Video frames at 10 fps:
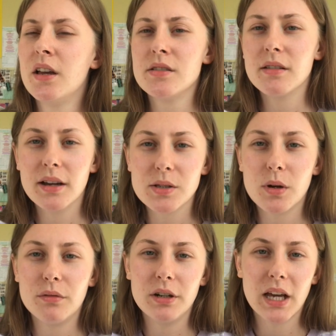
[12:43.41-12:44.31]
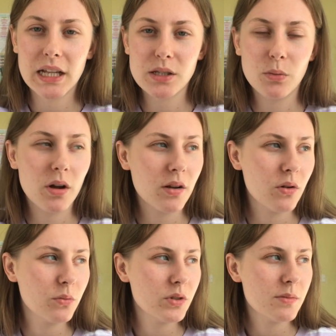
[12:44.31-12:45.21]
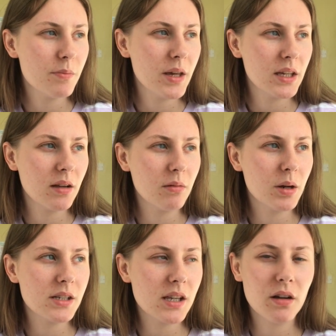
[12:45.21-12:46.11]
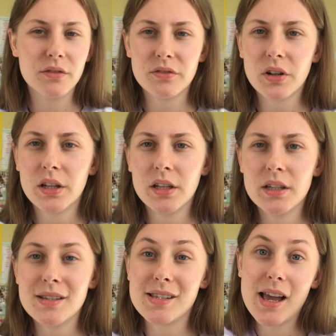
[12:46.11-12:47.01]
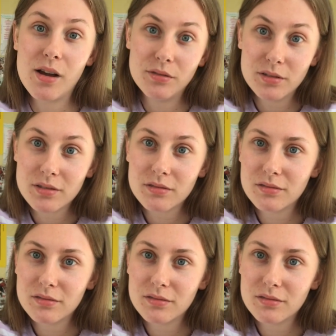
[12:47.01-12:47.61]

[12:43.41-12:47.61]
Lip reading: so that's what I really had to work on, was making myself sound